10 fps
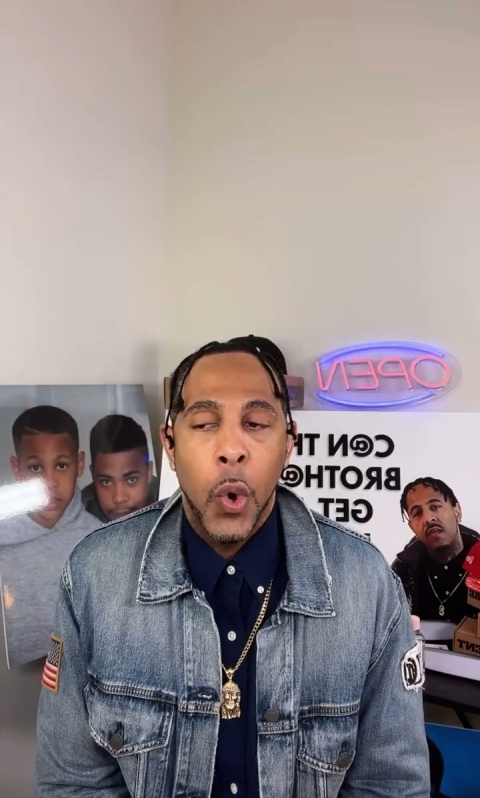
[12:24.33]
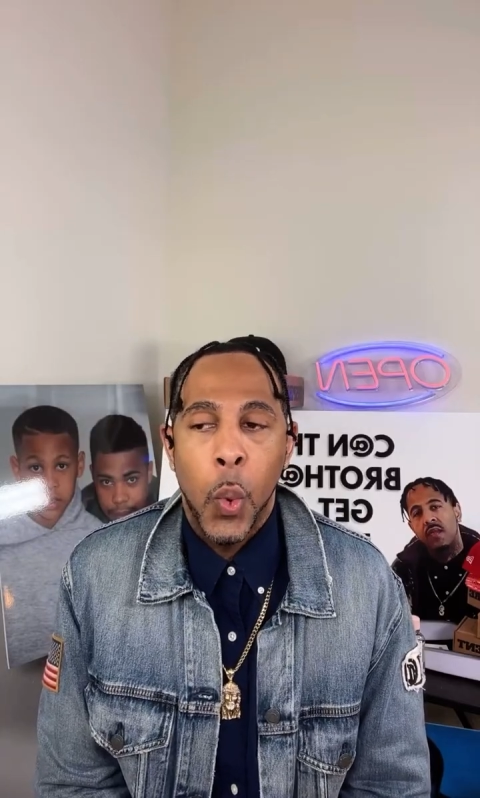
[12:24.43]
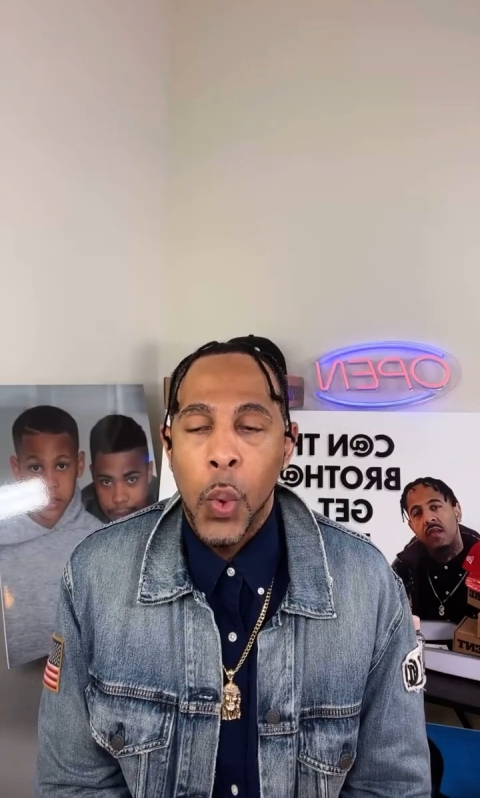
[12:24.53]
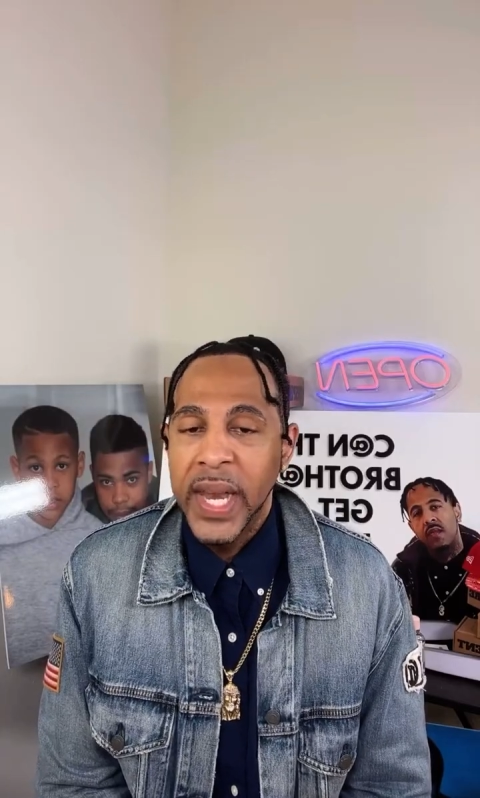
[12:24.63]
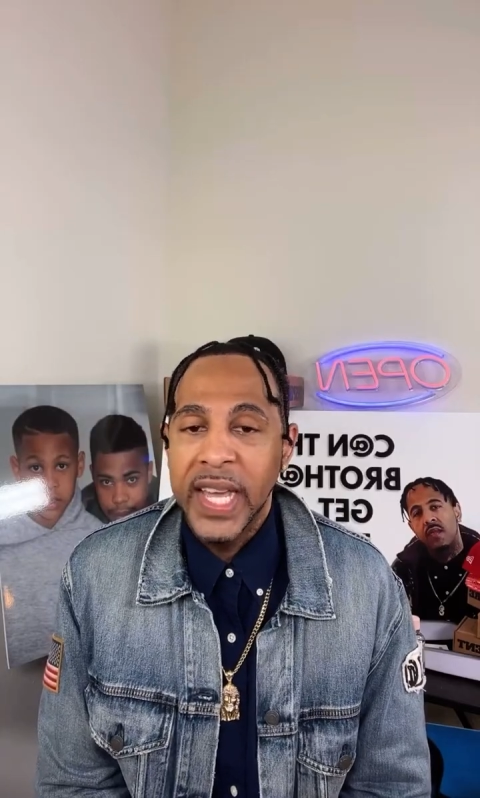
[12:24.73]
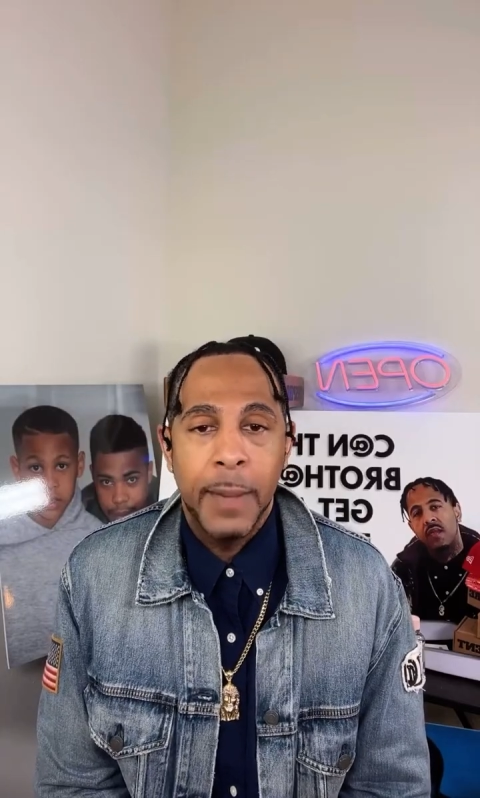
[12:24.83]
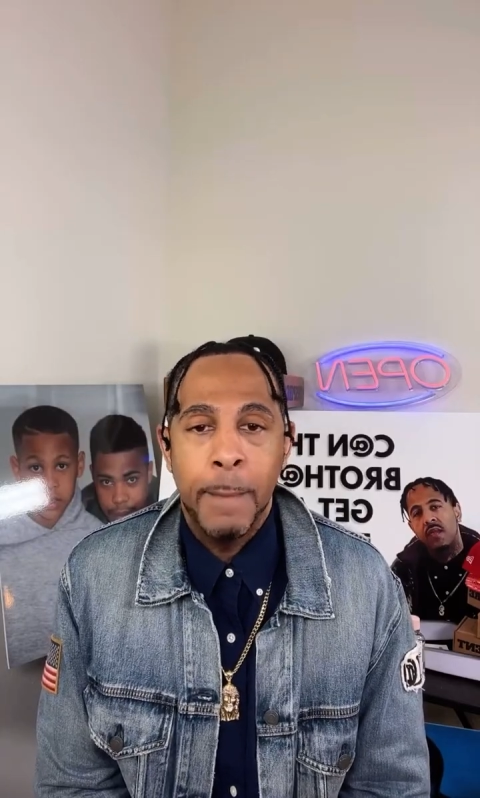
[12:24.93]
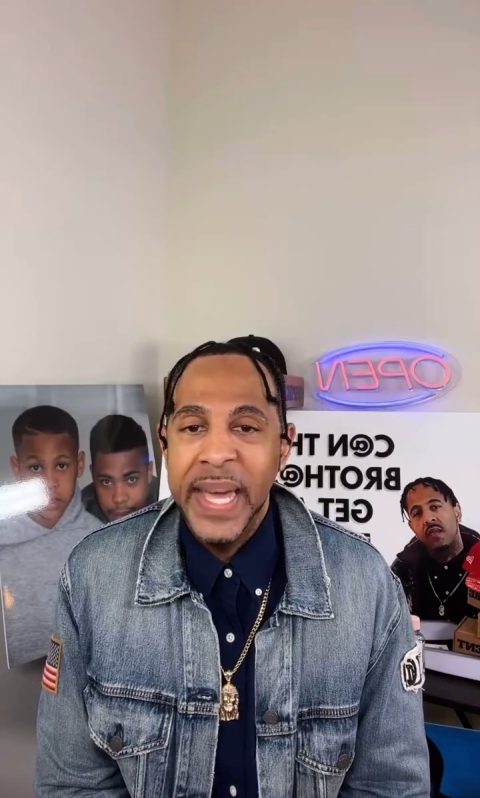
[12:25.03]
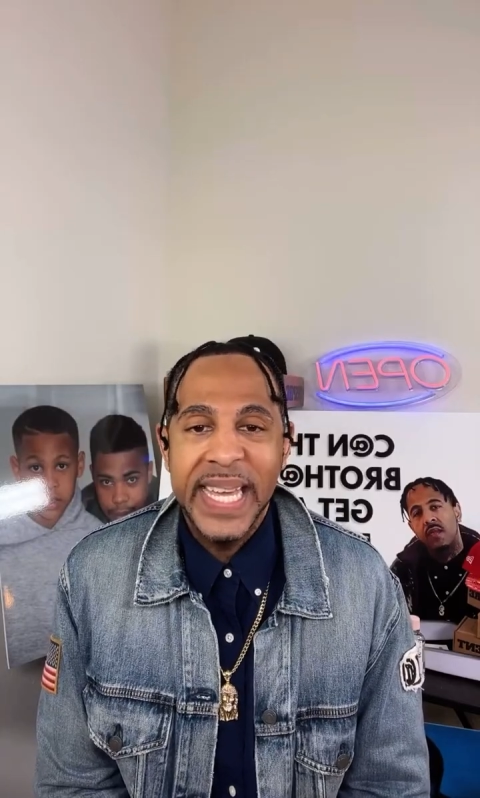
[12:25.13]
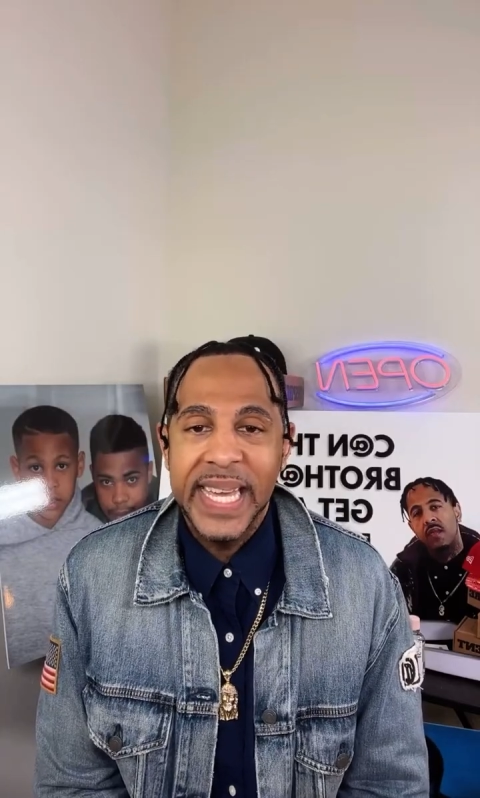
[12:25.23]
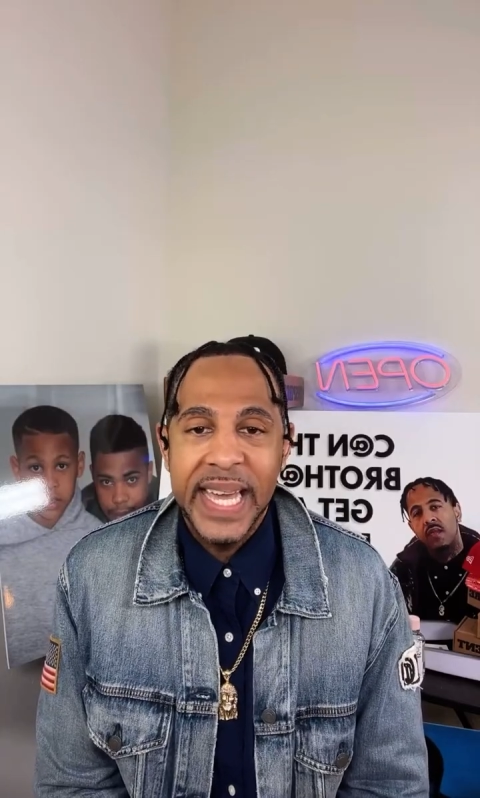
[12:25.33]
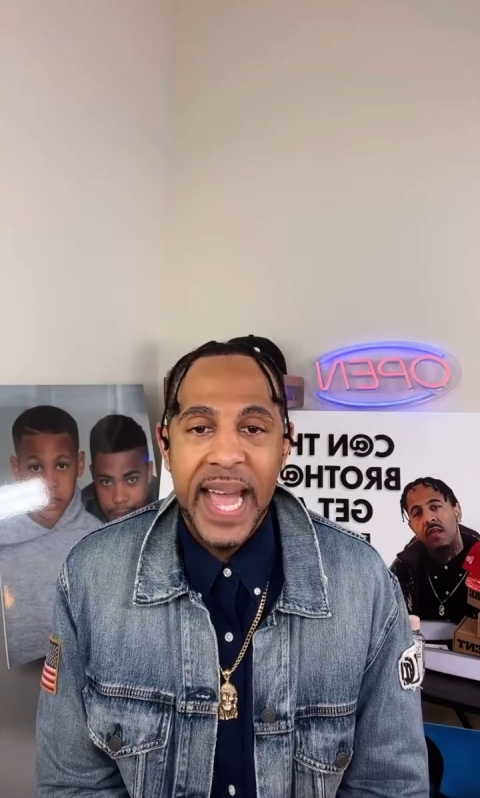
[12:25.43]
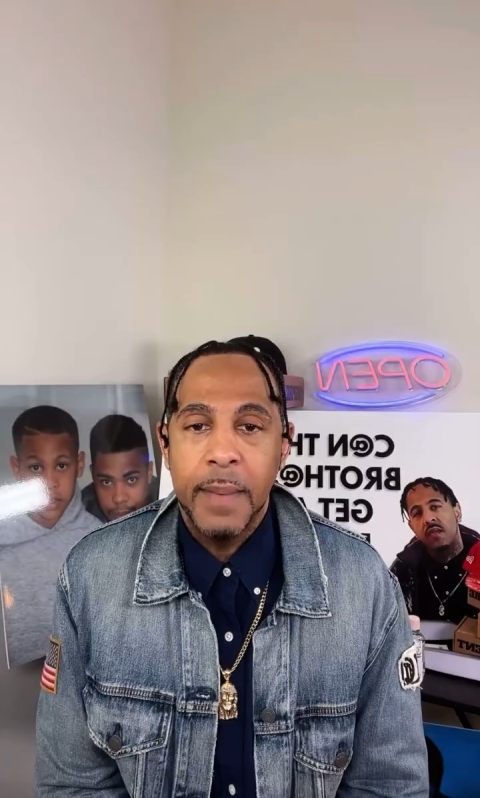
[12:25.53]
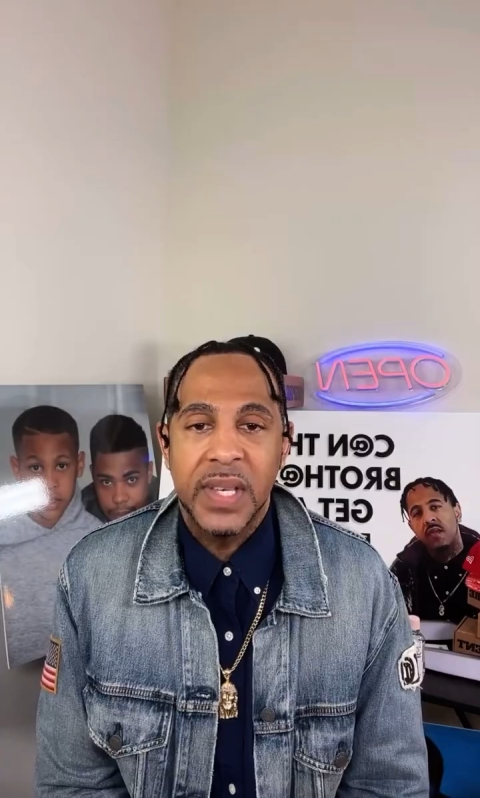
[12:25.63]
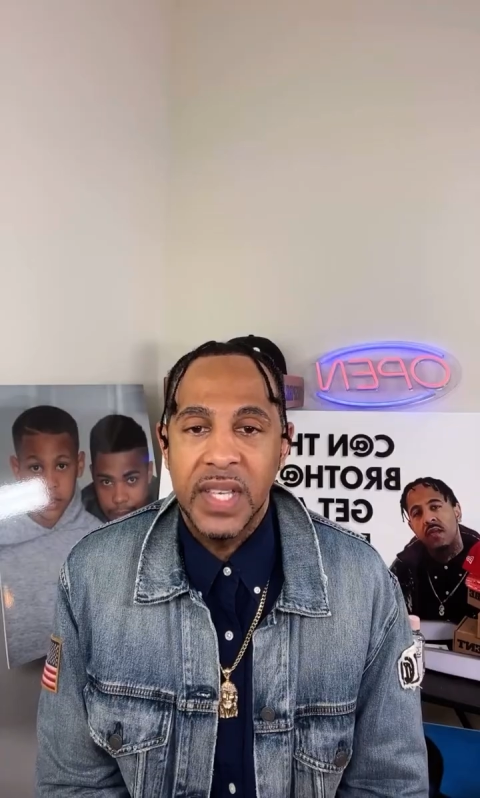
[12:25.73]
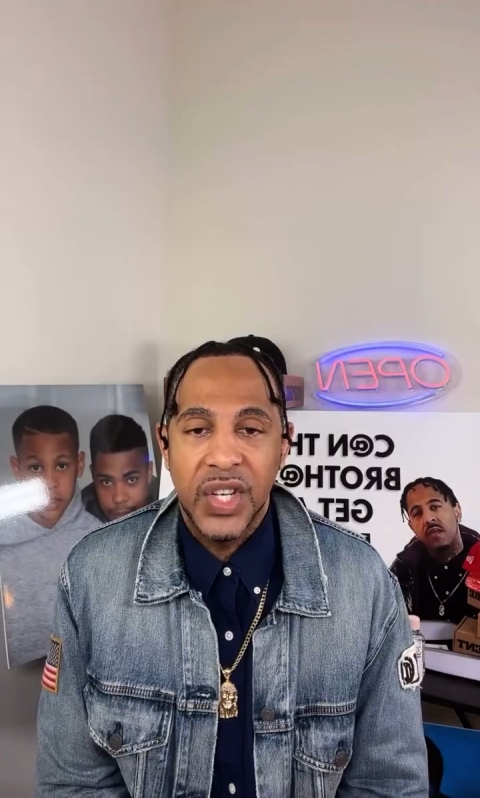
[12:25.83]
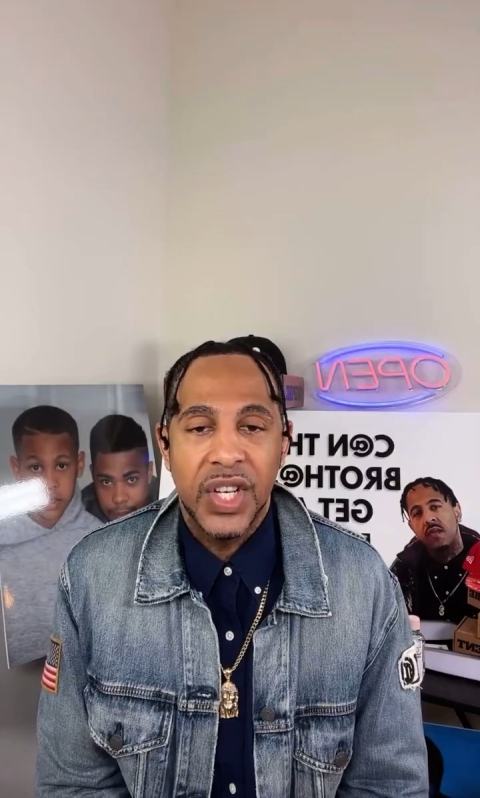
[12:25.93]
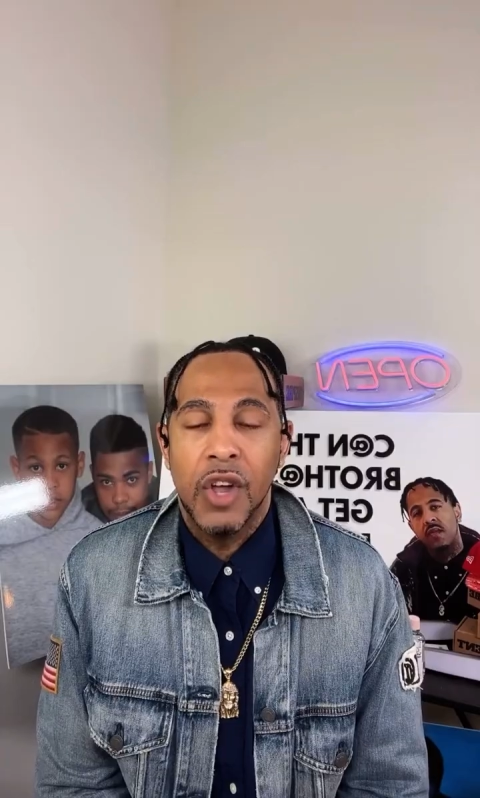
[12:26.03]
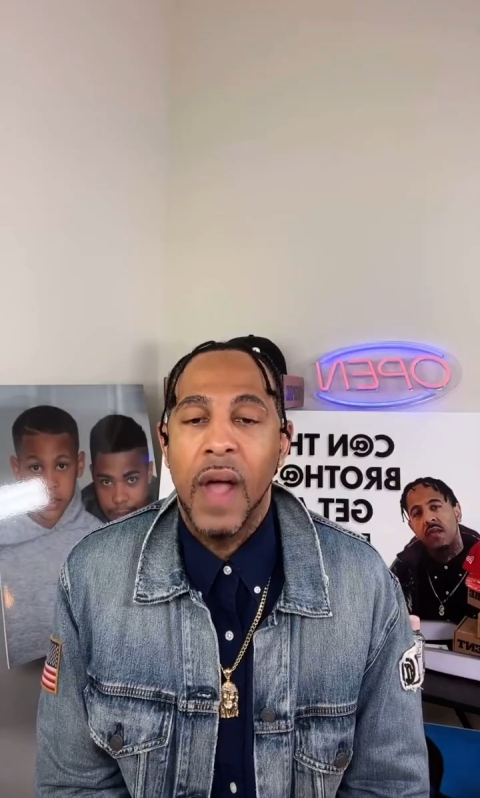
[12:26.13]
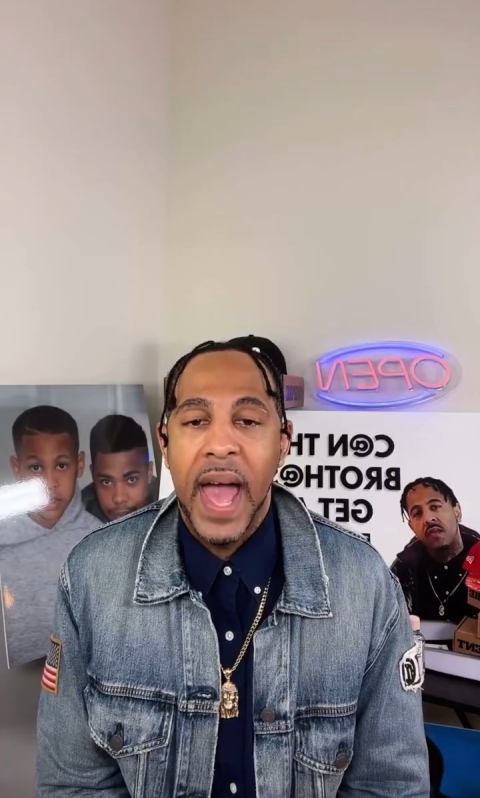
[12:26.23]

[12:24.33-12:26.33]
winning many games this year